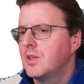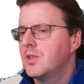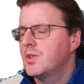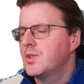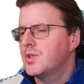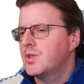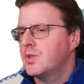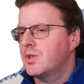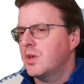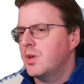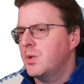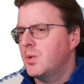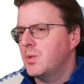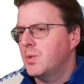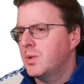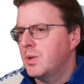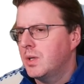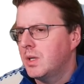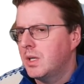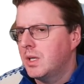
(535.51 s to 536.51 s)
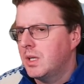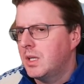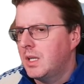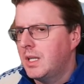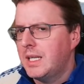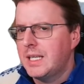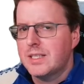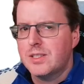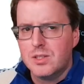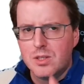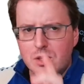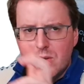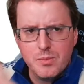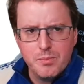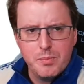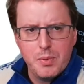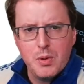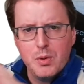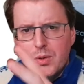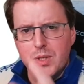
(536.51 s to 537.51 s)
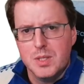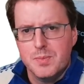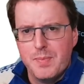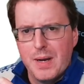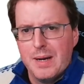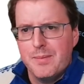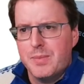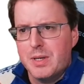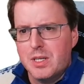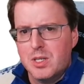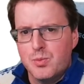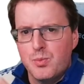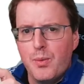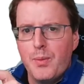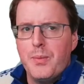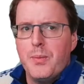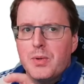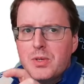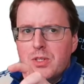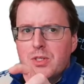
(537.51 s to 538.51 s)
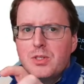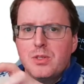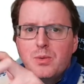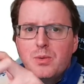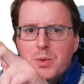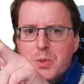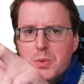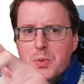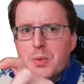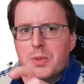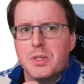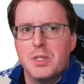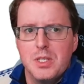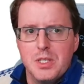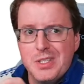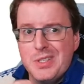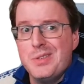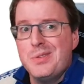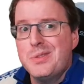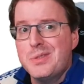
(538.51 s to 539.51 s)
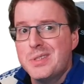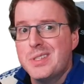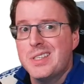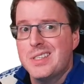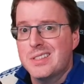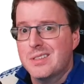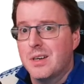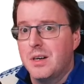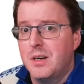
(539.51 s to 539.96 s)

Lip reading: So let's go and pull this back, because what we want to do is we want to use these